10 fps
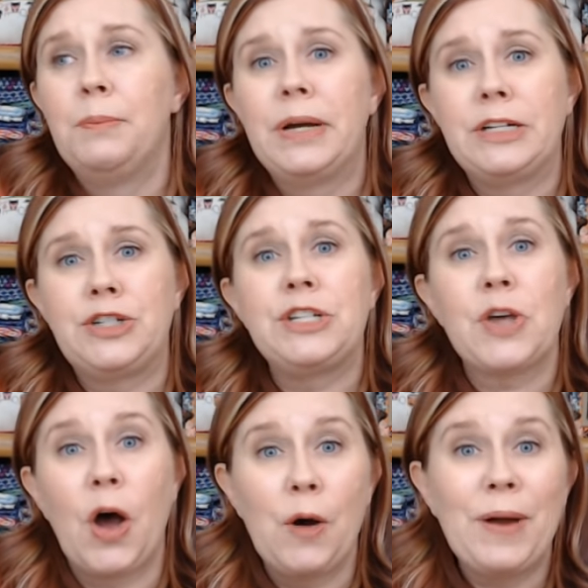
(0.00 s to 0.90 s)
But
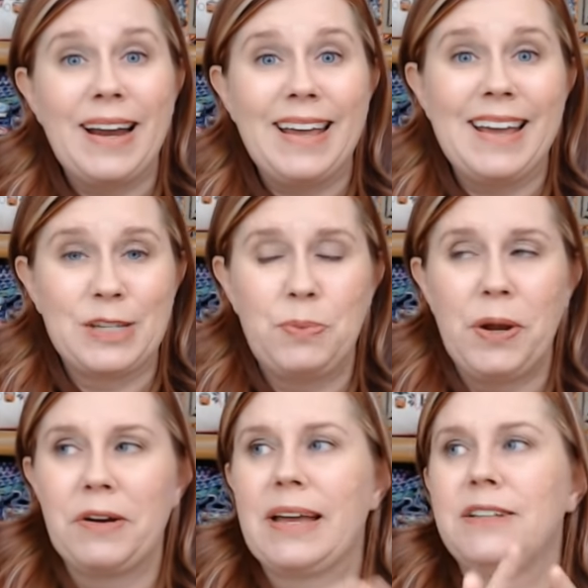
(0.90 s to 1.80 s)
she's already
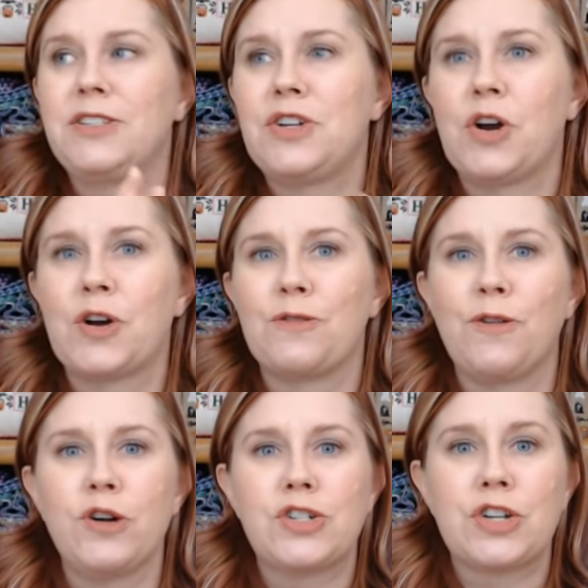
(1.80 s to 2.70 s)
experienced her
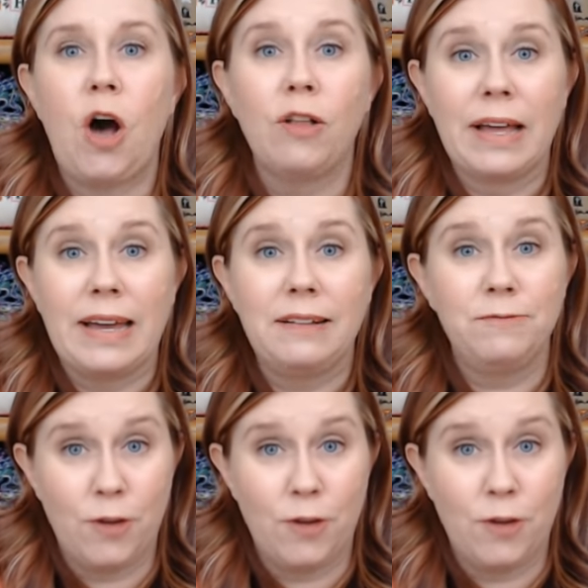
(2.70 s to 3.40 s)
first call in